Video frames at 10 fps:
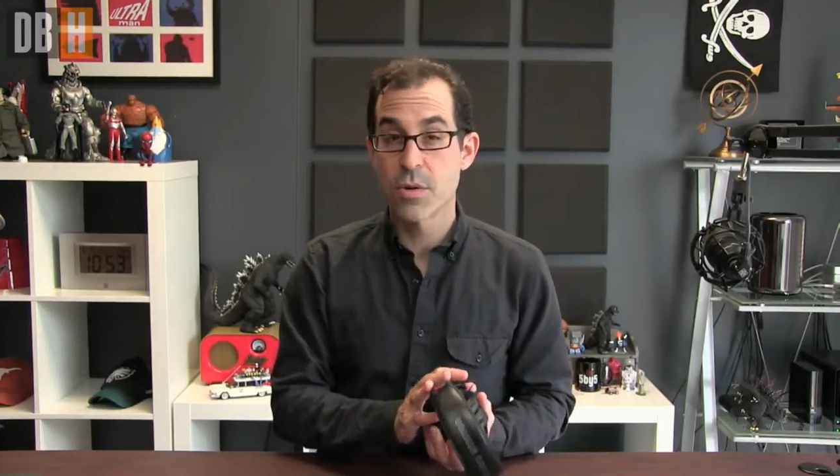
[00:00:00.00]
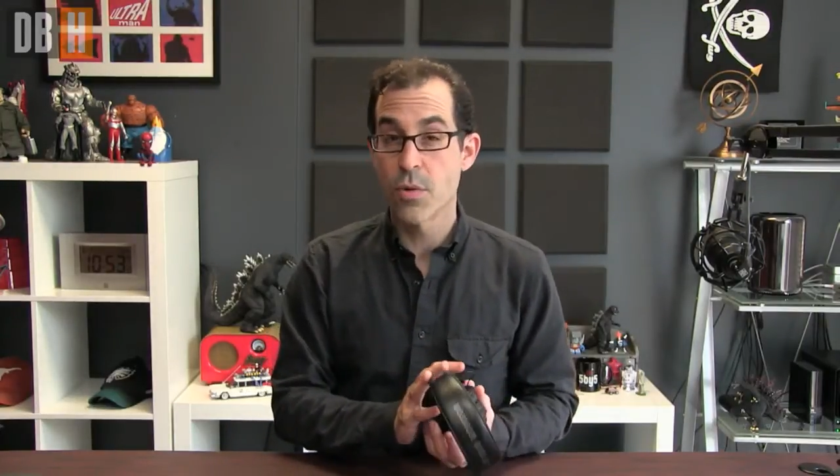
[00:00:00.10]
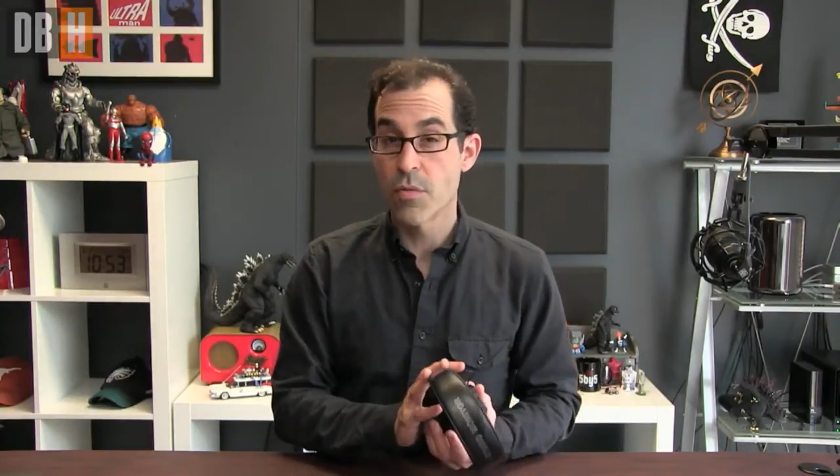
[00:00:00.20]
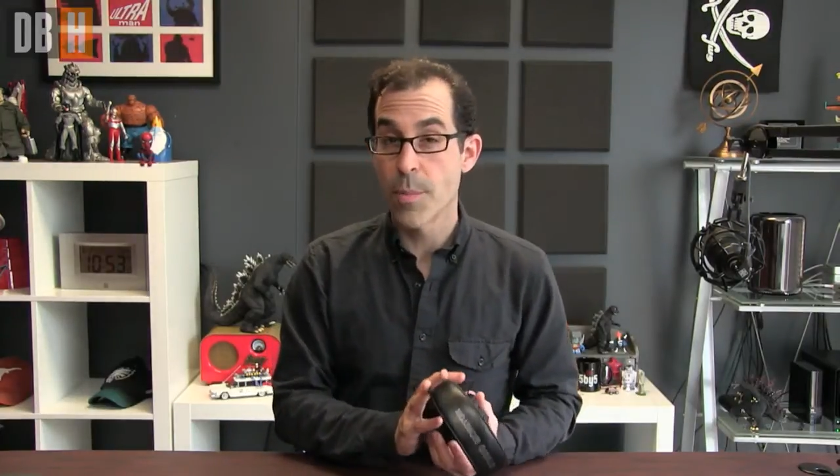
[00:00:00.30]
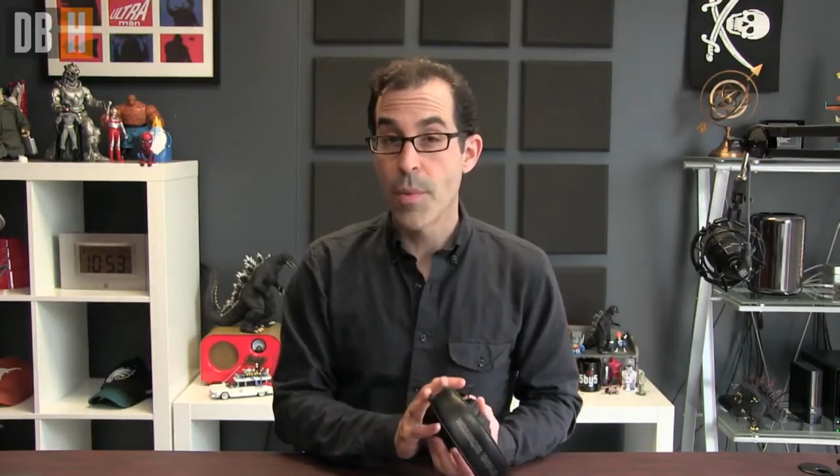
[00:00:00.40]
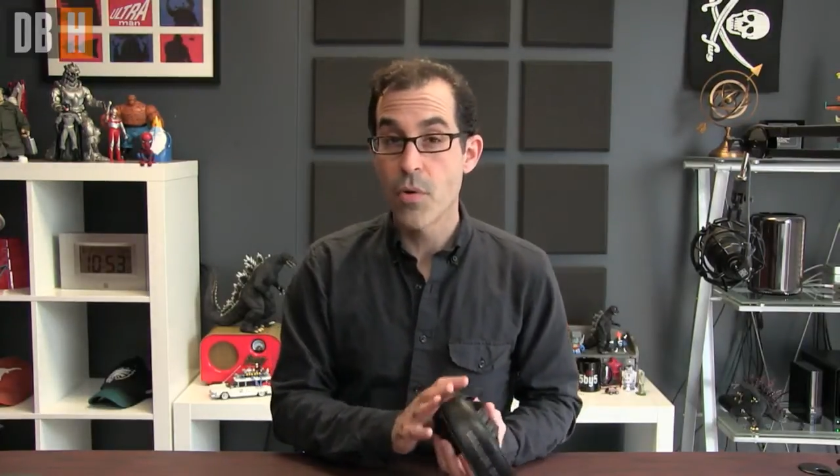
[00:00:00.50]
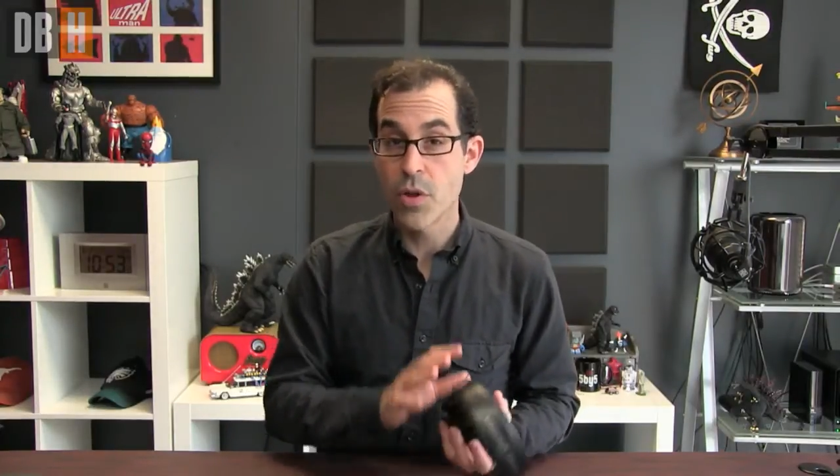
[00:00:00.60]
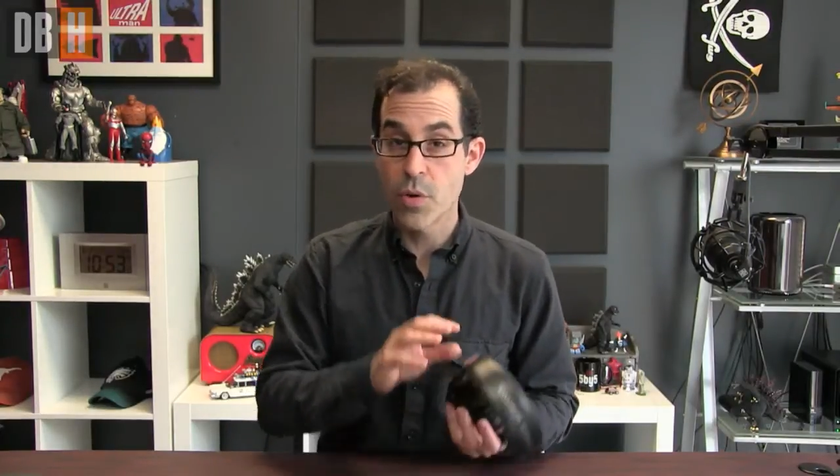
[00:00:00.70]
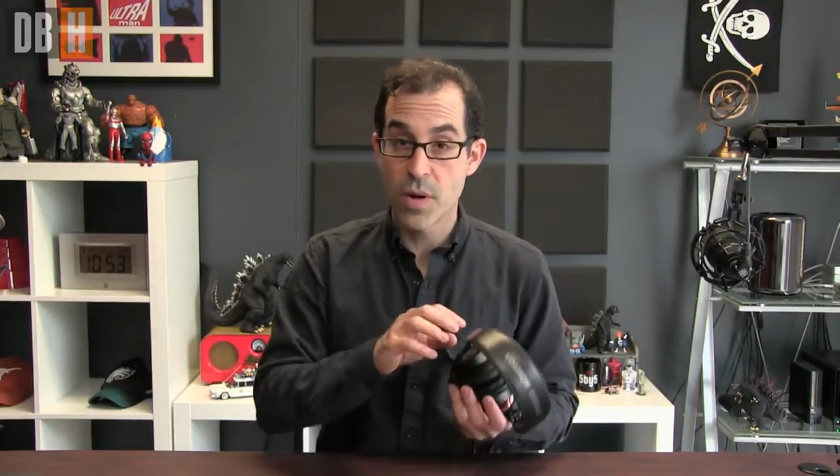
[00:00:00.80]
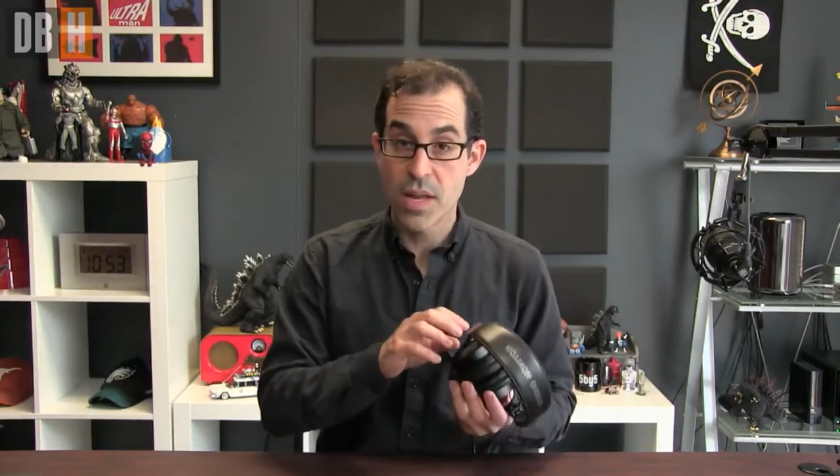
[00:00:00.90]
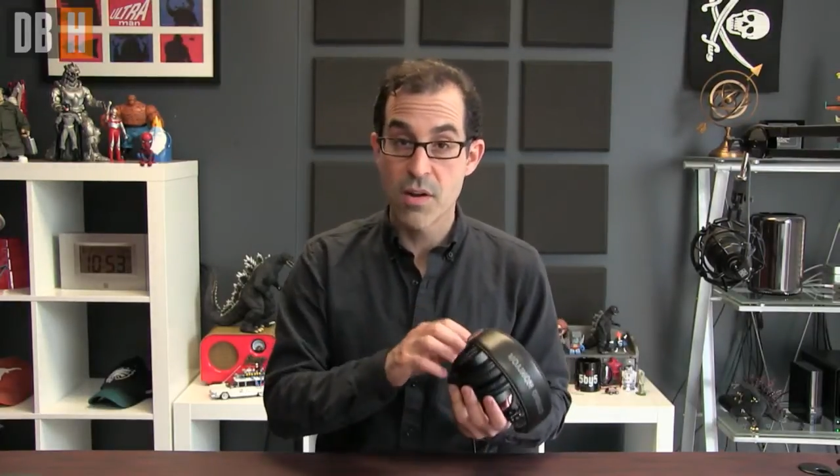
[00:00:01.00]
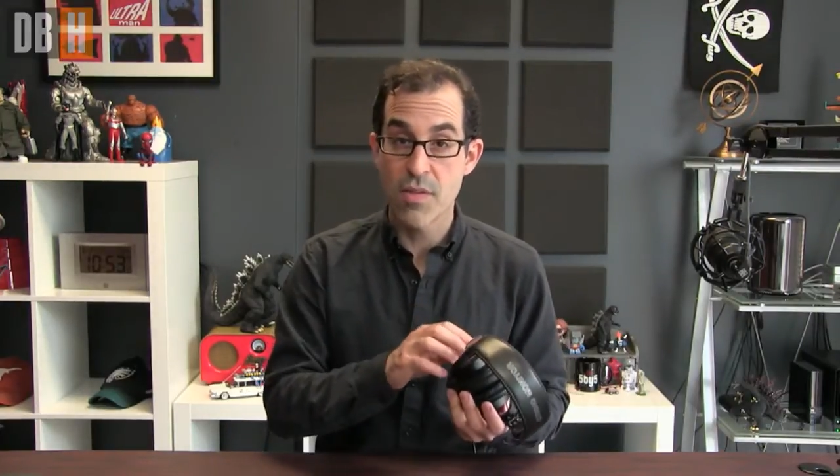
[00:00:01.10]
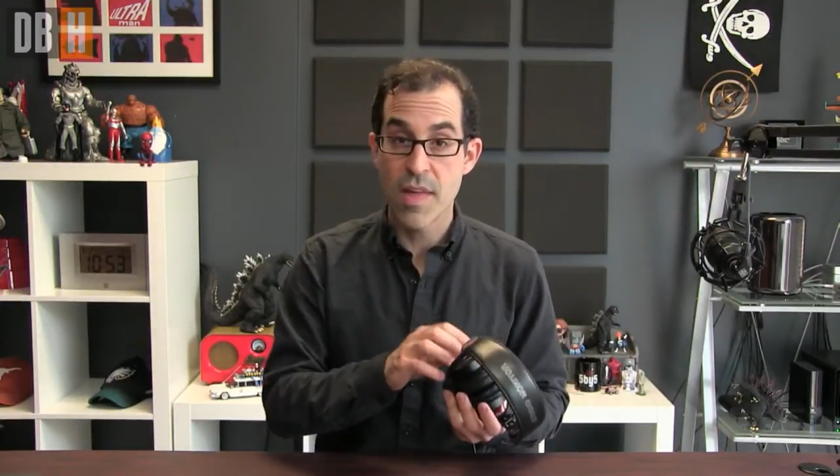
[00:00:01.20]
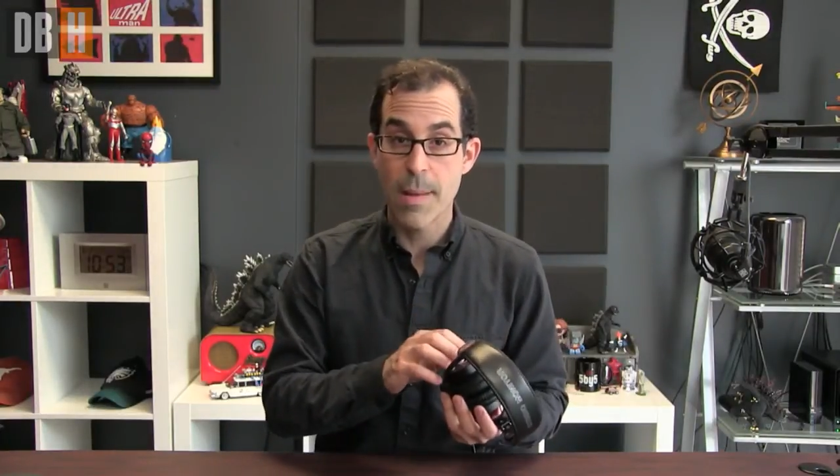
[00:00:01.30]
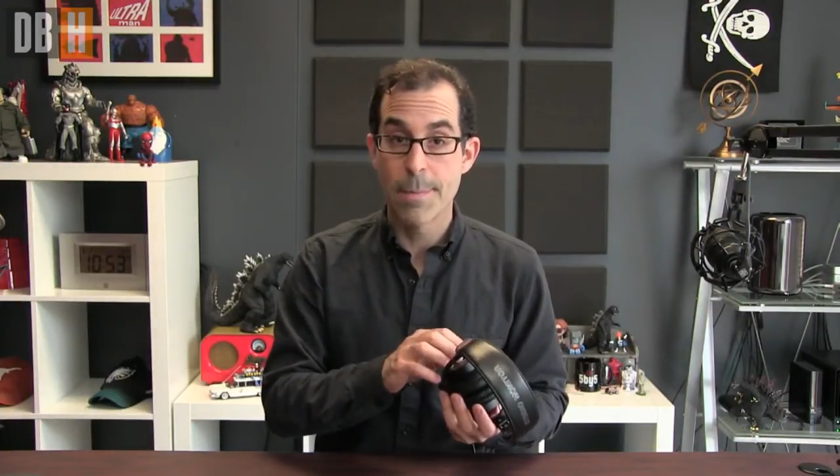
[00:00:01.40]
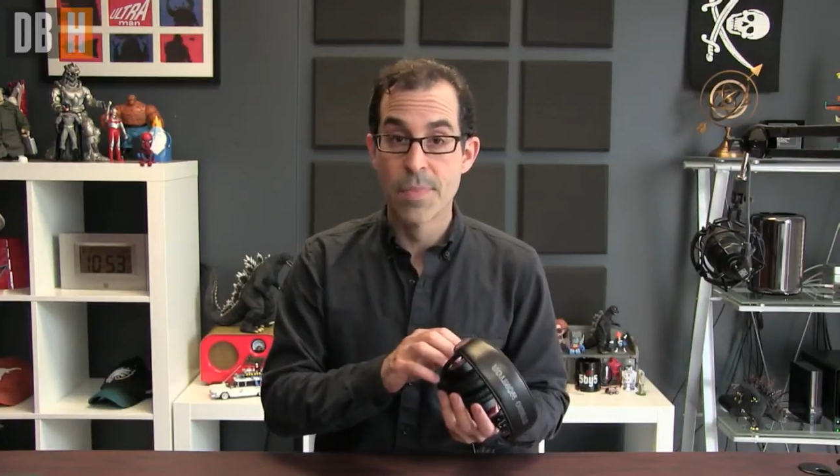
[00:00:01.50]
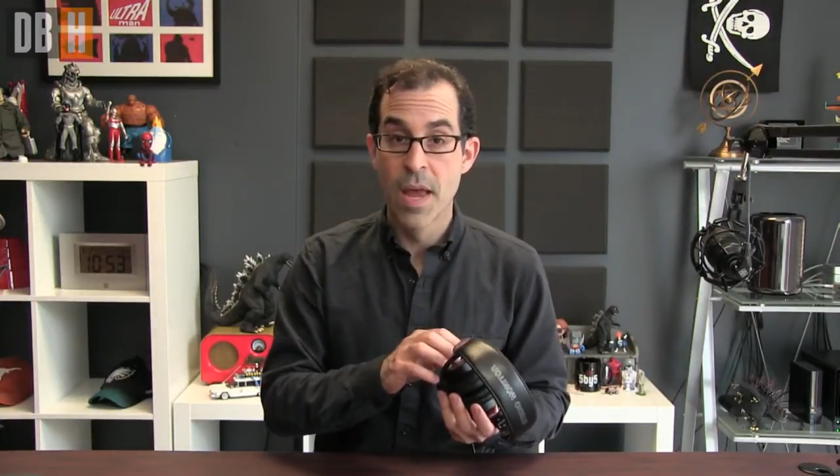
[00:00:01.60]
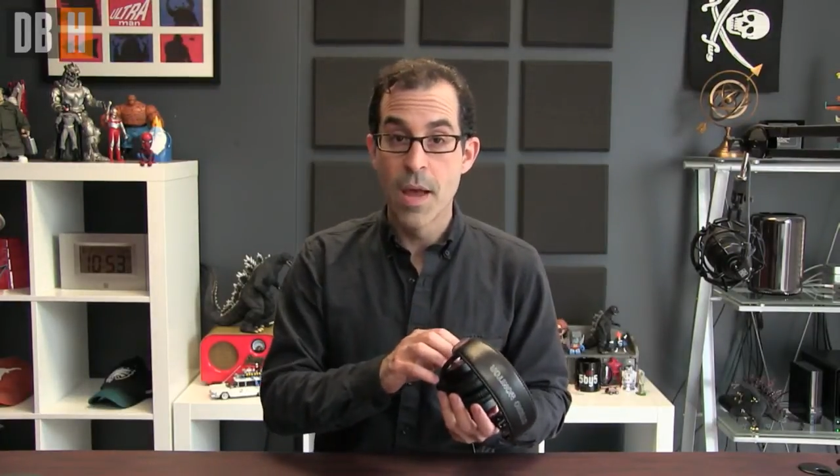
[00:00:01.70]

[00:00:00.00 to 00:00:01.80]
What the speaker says: who are remote, you want to hear them,